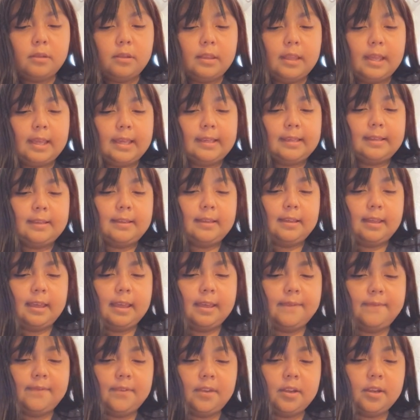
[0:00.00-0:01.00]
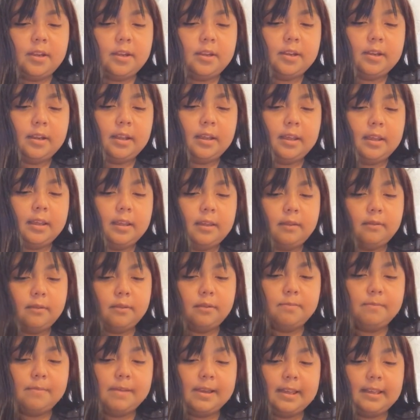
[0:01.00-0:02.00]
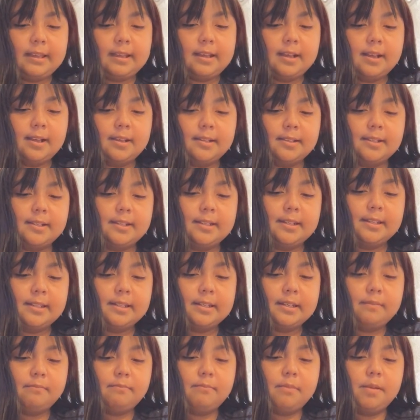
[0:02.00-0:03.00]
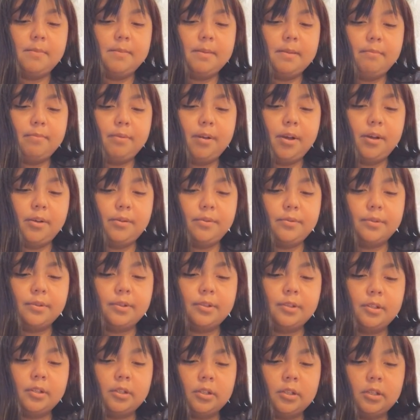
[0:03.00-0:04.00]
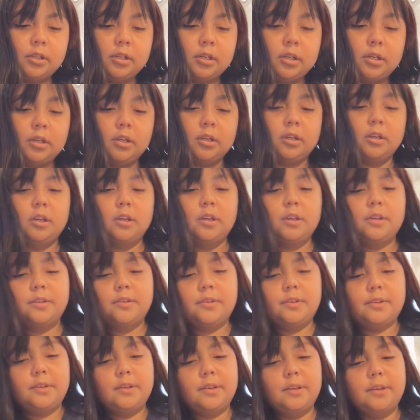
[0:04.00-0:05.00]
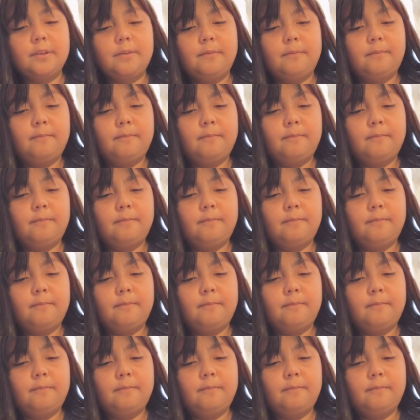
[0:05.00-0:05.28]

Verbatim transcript: Like, even with my cousin, it didn't let me post. So, yeah.